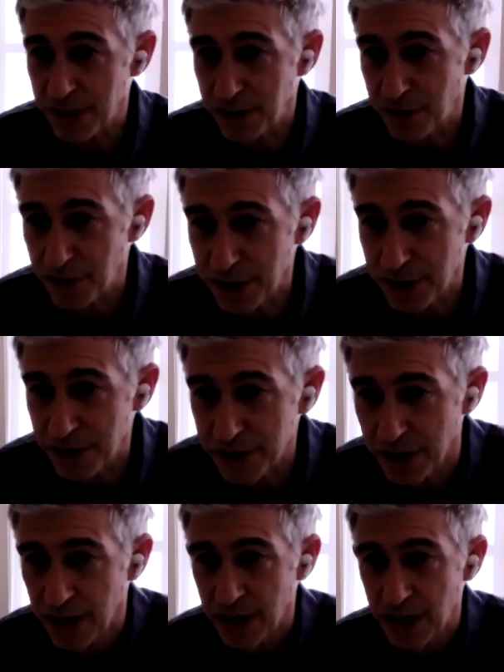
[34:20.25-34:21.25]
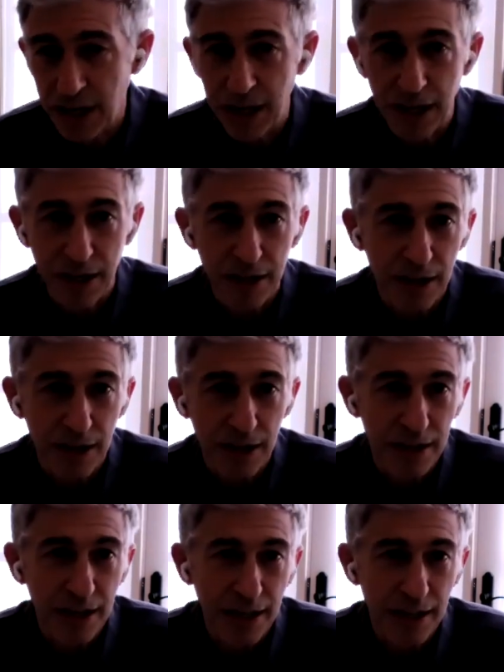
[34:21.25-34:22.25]
I think there is a,
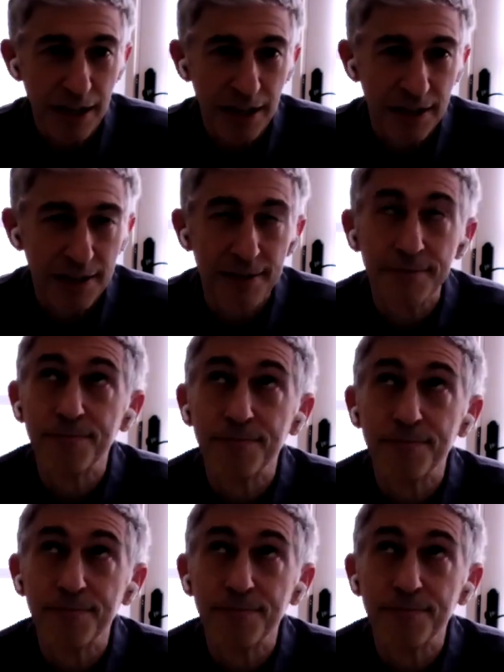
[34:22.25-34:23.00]
a,